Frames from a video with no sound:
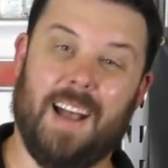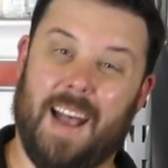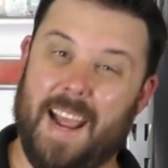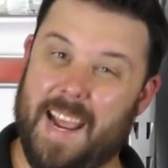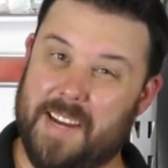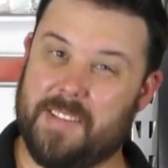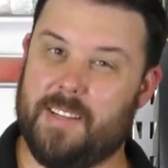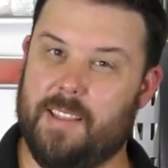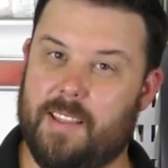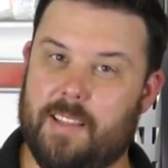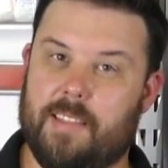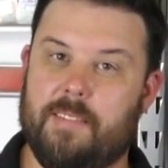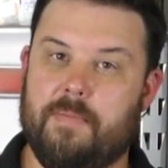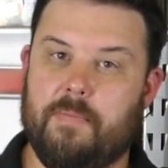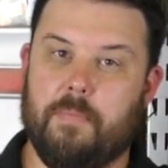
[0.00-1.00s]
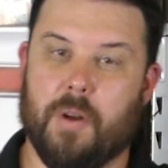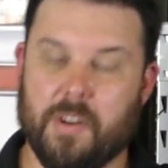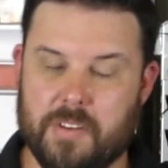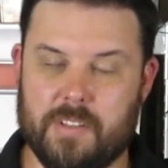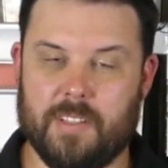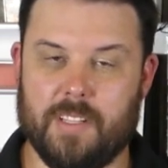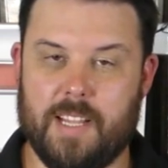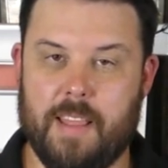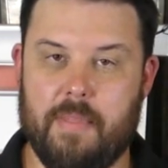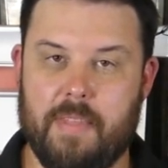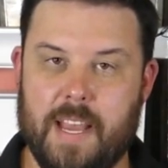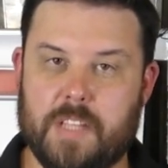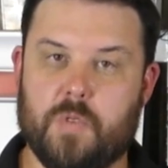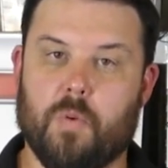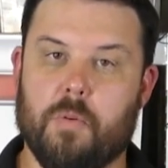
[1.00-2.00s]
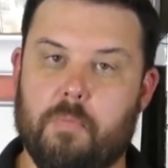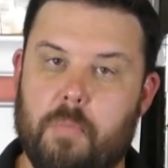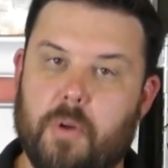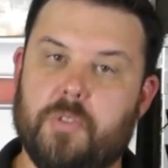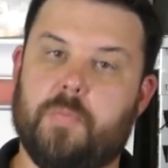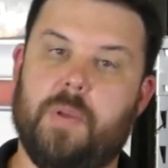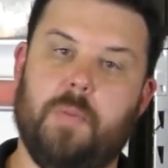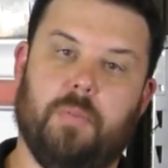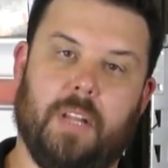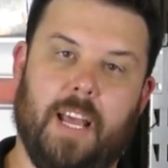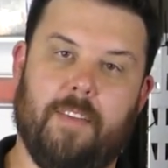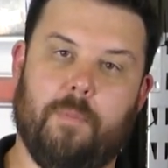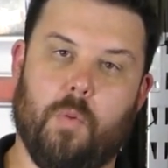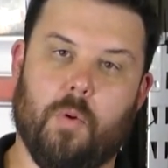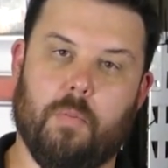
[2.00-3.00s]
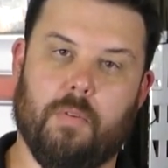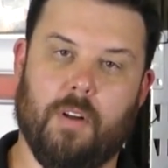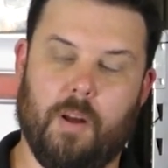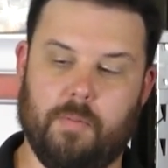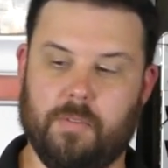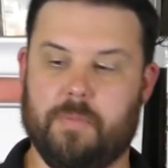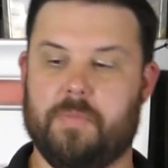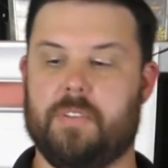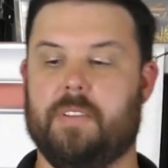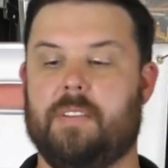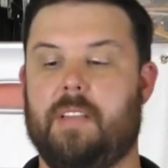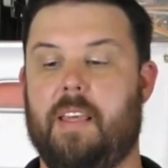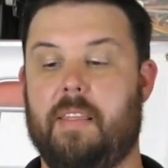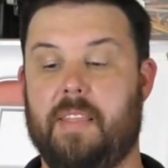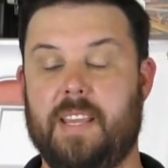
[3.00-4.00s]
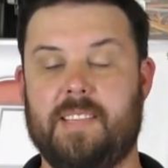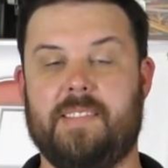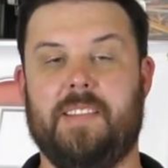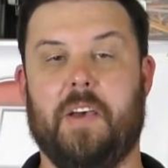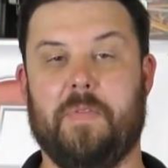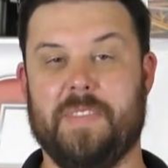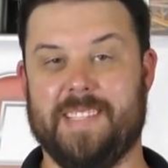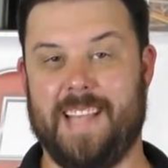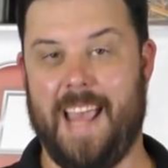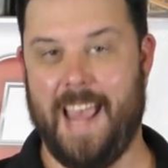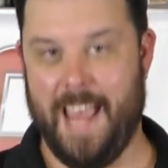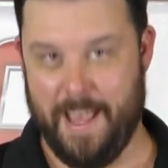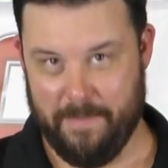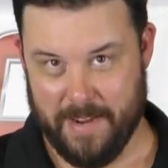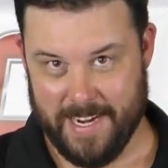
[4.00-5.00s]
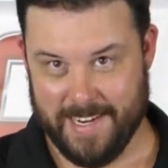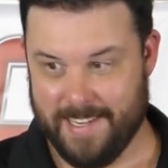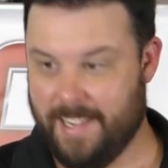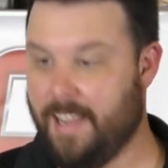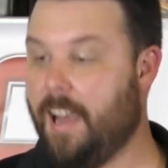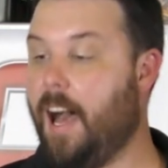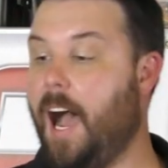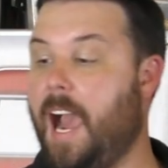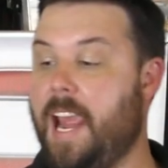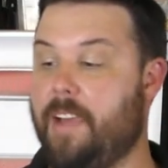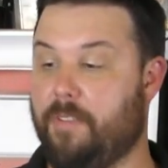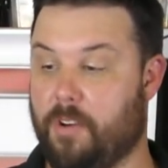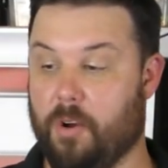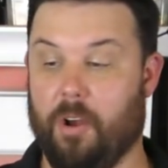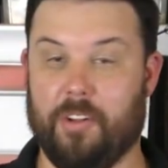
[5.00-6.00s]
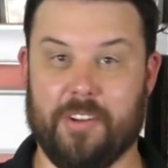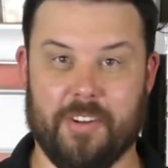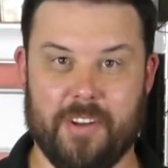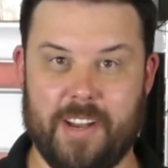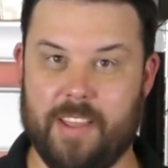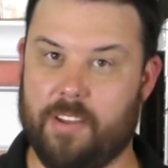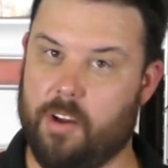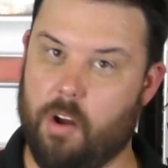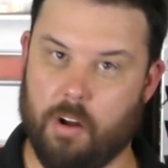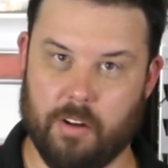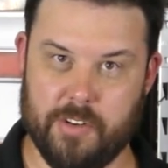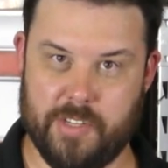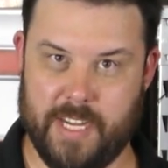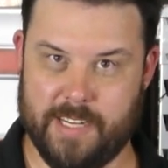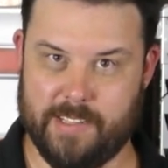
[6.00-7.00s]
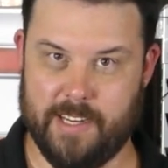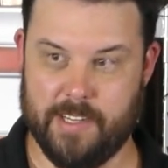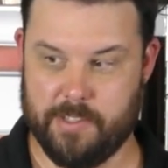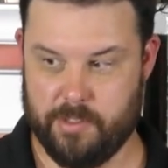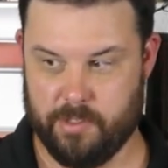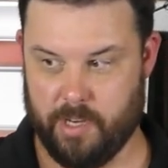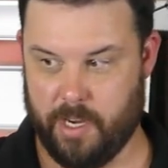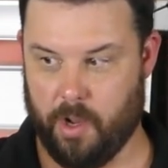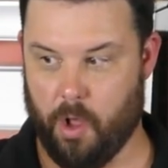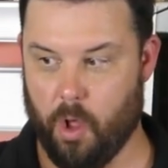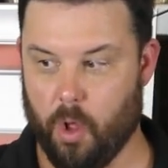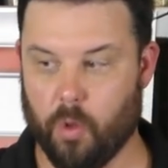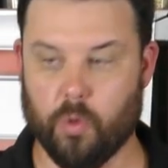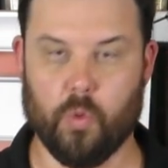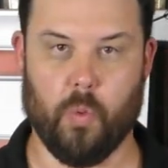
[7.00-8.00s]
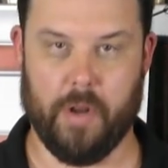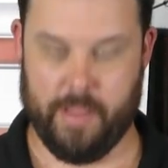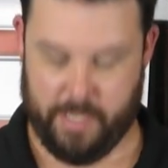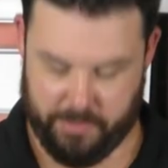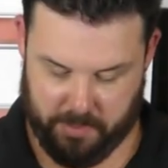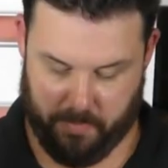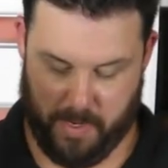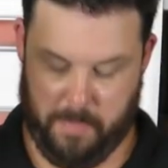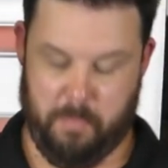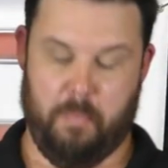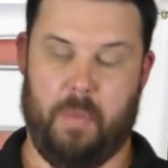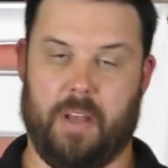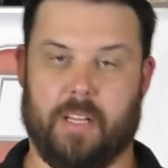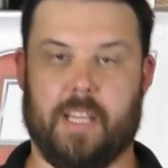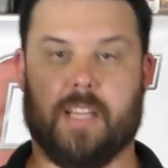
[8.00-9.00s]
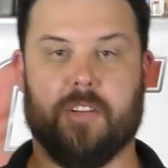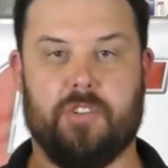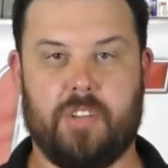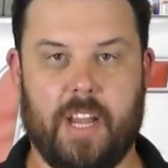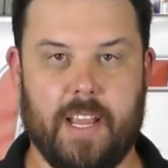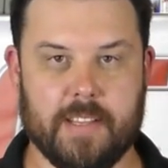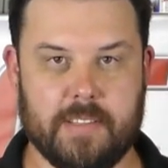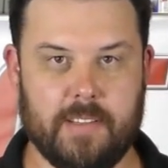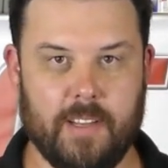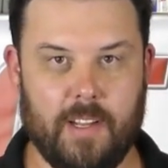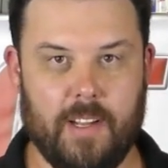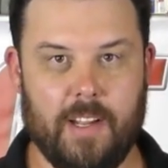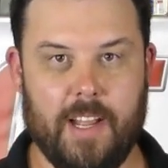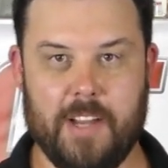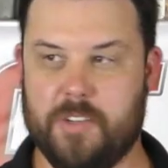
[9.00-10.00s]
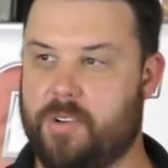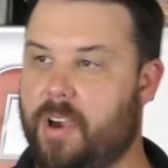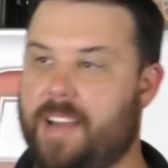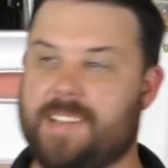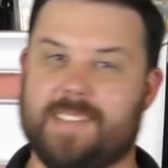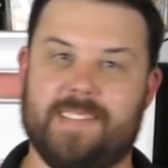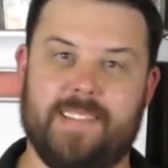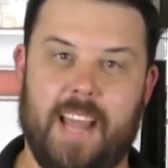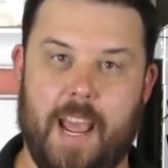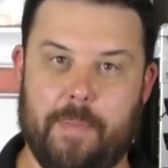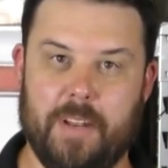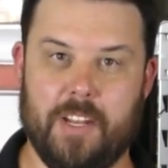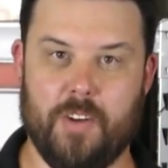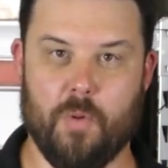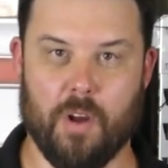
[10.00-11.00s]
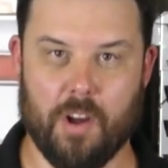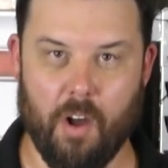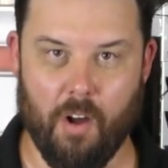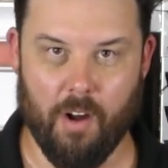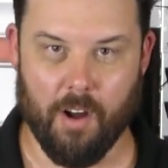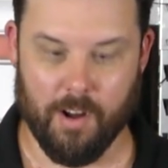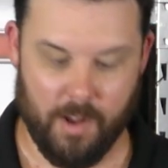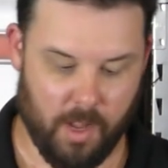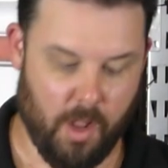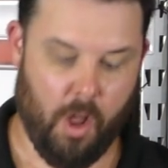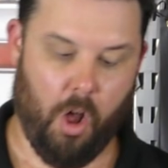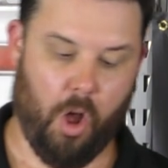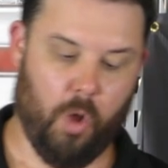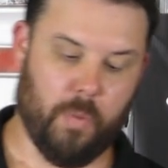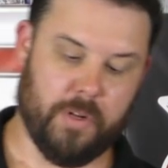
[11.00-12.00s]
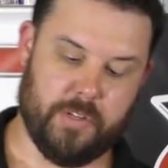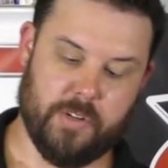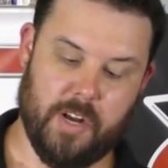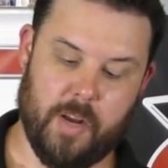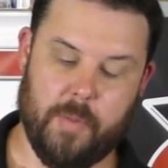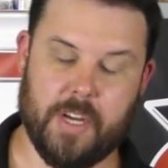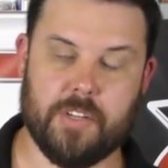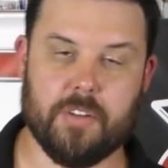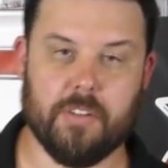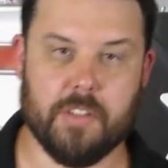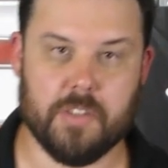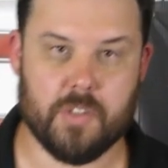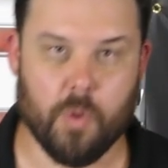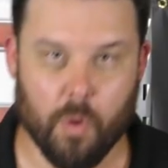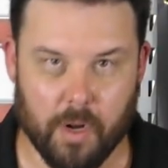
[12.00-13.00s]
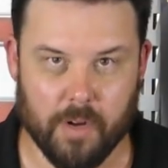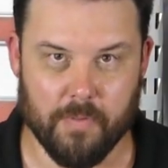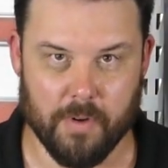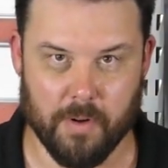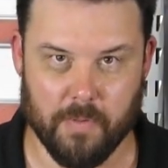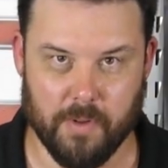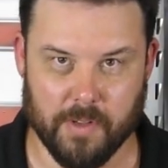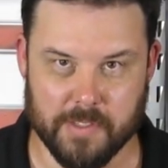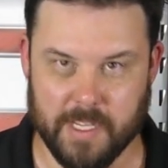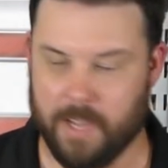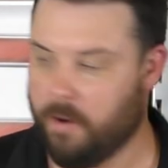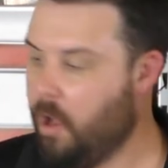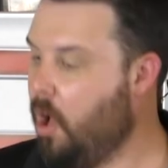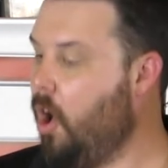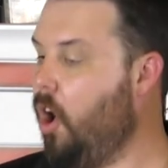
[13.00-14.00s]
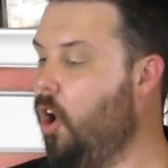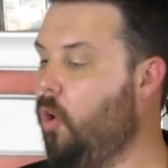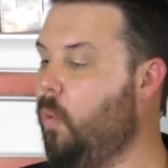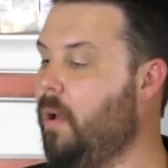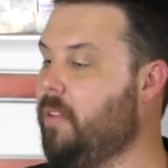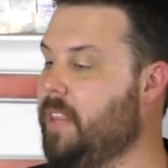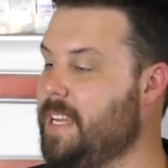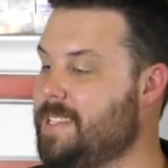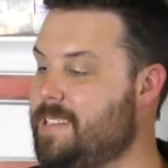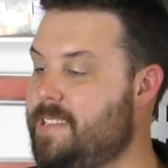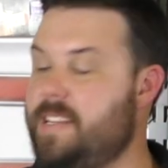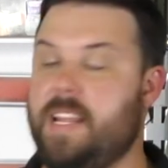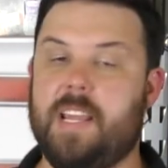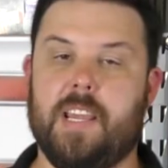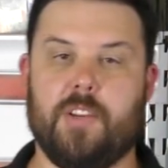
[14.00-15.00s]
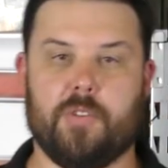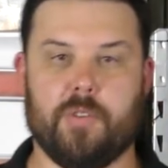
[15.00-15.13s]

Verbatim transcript: I actually think, personally, that's where most people have more problems. This stuff is heavy. I have crawled underneath a car on jack stands and tried to hold one of these on my belly and chest and try to stab it into a car, all while trying to make sure this torque converter falls out, all while that stinky